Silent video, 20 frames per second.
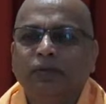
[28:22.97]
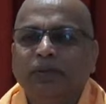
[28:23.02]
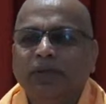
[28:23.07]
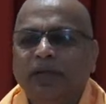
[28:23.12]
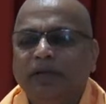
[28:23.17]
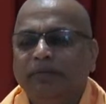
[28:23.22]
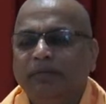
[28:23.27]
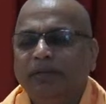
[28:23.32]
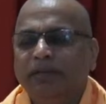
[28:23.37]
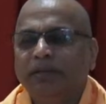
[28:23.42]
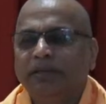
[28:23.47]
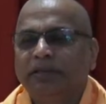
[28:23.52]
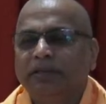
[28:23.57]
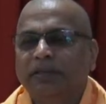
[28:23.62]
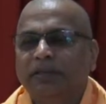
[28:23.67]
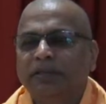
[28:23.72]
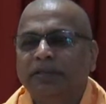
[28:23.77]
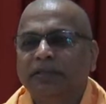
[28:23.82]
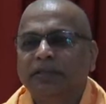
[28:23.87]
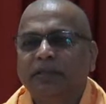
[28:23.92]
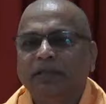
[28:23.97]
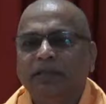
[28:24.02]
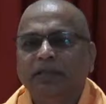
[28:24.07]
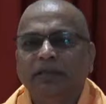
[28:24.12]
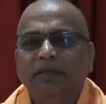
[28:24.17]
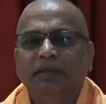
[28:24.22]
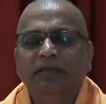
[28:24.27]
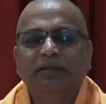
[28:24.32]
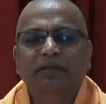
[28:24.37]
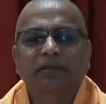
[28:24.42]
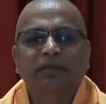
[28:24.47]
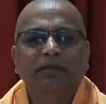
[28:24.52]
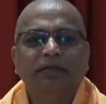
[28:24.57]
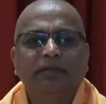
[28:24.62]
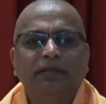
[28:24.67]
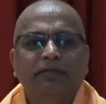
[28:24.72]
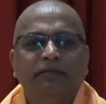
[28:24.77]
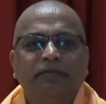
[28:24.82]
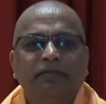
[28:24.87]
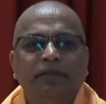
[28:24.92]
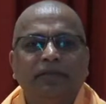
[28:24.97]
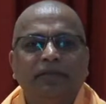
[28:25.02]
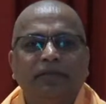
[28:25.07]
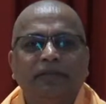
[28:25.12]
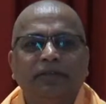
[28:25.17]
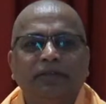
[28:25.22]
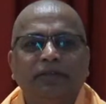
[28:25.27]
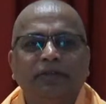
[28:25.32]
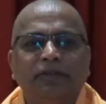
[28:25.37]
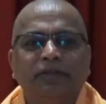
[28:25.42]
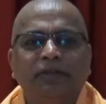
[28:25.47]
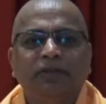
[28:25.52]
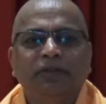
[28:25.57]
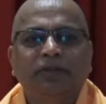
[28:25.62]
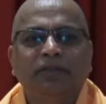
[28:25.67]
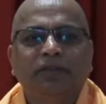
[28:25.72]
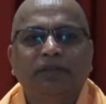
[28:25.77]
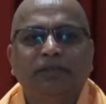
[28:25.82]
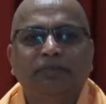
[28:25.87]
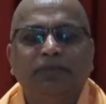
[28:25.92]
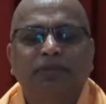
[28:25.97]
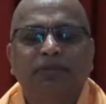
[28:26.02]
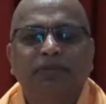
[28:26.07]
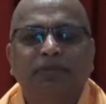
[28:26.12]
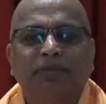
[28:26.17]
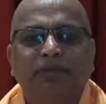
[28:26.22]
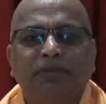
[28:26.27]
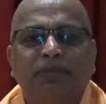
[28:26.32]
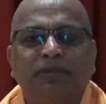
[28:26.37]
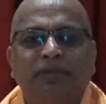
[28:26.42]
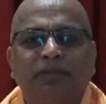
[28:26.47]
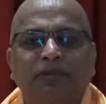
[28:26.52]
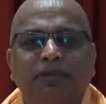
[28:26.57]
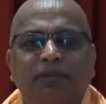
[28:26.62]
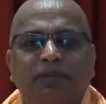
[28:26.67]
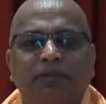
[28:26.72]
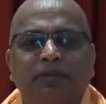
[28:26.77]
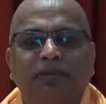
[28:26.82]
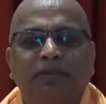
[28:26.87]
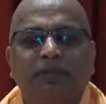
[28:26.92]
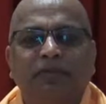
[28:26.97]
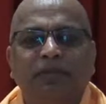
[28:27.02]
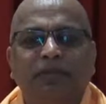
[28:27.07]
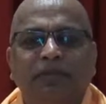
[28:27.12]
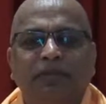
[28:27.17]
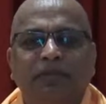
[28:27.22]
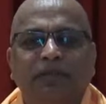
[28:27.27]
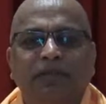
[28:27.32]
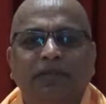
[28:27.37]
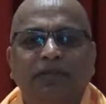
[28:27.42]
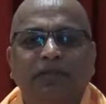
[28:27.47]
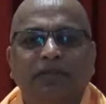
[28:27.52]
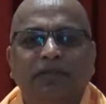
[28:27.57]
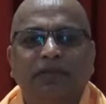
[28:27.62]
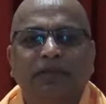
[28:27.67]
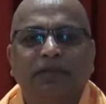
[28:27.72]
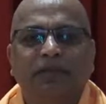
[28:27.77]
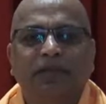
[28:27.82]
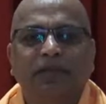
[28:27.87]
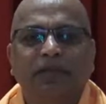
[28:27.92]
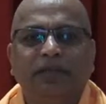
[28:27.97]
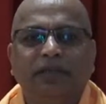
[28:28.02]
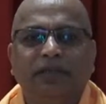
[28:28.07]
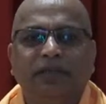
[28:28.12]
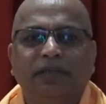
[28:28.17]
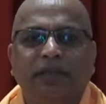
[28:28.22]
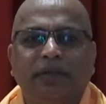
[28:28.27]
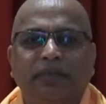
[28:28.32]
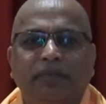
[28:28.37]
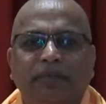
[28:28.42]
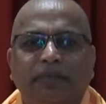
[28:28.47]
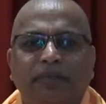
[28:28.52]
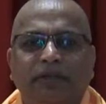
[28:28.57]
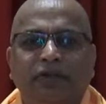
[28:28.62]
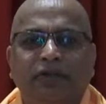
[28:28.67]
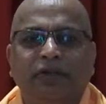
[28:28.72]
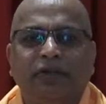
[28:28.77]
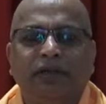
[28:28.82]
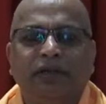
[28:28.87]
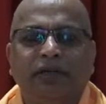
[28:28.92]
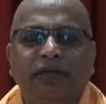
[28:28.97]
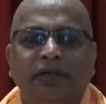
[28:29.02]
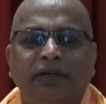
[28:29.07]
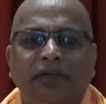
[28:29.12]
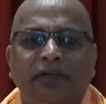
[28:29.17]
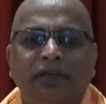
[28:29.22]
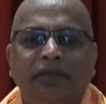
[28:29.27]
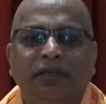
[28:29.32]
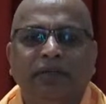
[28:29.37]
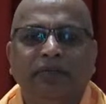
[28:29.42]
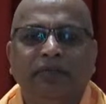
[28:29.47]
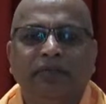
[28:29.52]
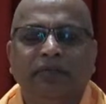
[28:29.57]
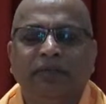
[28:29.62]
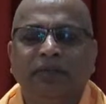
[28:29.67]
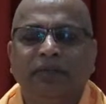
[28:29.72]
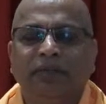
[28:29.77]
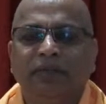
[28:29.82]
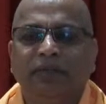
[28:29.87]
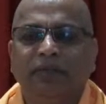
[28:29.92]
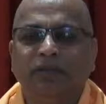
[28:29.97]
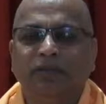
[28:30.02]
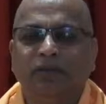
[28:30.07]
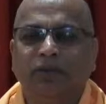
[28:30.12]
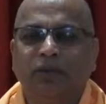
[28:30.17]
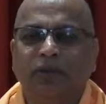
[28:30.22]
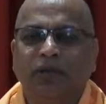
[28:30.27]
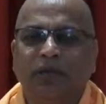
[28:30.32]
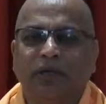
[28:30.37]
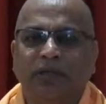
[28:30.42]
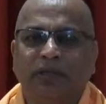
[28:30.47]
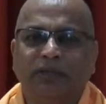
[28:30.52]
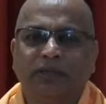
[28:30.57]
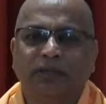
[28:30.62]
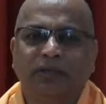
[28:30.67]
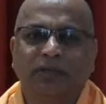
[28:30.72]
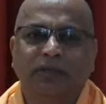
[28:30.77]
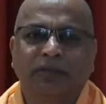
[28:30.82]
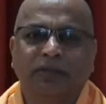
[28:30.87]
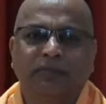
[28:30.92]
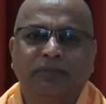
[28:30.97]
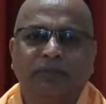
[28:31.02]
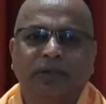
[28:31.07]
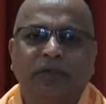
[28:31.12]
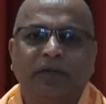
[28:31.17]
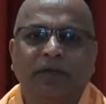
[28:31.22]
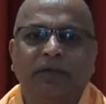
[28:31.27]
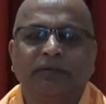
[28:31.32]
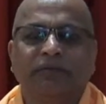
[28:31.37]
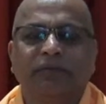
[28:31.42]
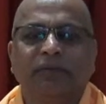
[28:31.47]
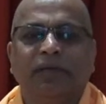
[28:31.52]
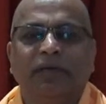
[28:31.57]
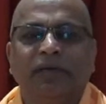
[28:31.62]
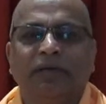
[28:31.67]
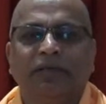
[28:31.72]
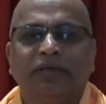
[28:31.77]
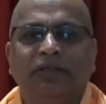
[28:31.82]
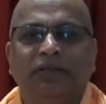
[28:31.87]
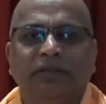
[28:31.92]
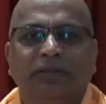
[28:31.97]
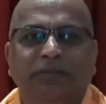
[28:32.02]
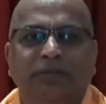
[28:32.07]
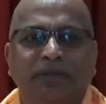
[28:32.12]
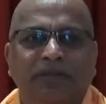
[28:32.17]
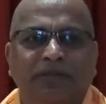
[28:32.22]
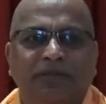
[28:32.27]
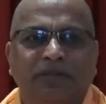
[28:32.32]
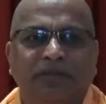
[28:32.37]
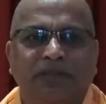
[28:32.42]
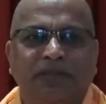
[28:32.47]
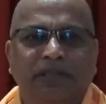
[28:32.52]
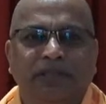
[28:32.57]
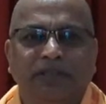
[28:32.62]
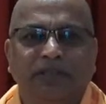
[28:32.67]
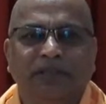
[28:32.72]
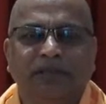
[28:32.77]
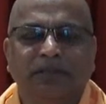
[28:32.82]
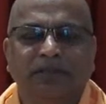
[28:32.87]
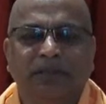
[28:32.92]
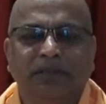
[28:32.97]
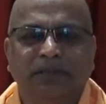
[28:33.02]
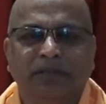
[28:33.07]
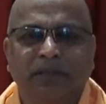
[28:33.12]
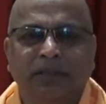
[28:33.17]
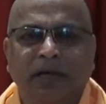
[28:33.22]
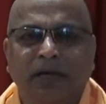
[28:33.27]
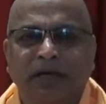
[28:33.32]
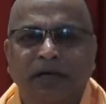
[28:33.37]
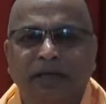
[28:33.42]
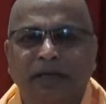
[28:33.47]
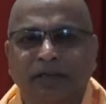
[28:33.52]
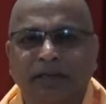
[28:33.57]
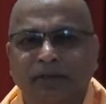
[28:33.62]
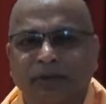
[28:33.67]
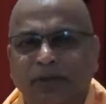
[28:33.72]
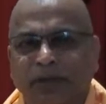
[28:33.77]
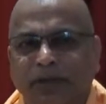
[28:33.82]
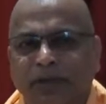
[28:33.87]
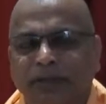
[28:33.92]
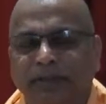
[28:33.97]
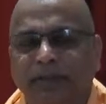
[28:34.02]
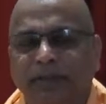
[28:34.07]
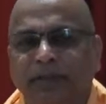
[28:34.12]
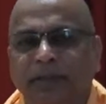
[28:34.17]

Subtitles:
We have been discussing the first two steps of the 8-step or 8-limbed yoga as taught by Maharishi Patanjali, Ashtanga Yoga.